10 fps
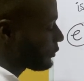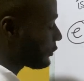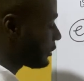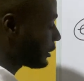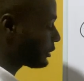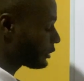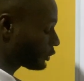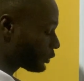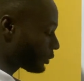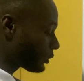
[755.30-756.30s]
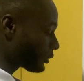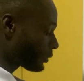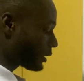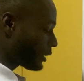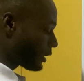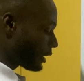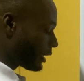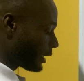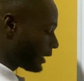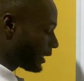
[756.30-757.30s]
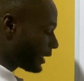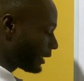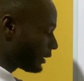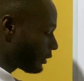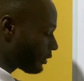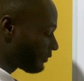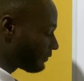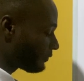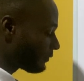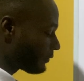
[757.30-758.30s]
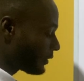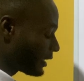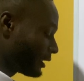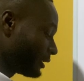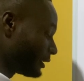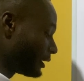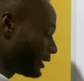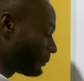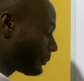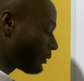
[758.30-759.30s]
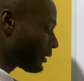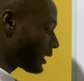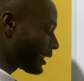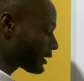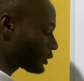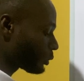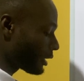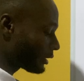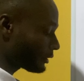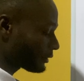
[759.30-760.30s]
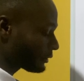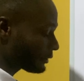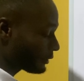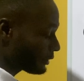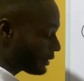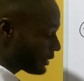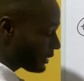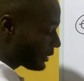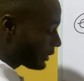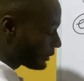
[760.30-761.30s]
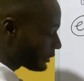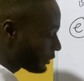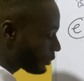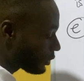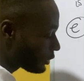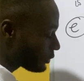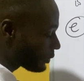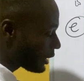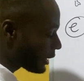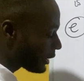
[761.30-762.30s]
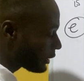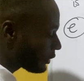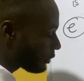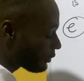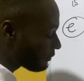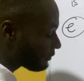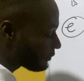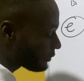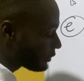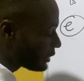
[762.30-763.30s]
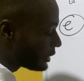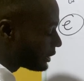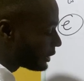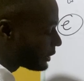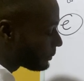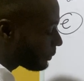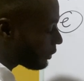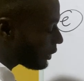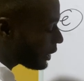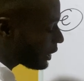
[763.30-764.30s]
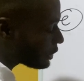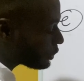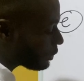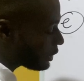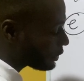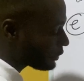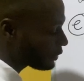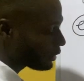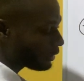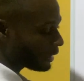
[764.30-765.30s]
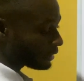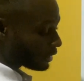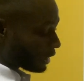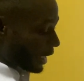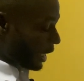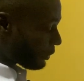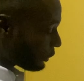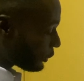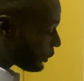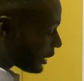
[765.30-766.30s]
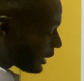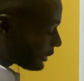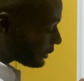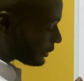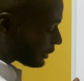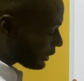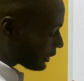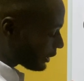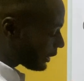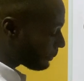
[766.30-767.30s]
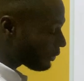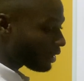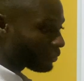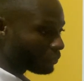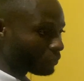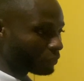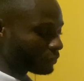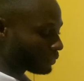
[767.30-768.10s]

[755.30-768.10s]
Right. So ln of e power x1 is equal to ln of e power x1, right? And we know that the power rule,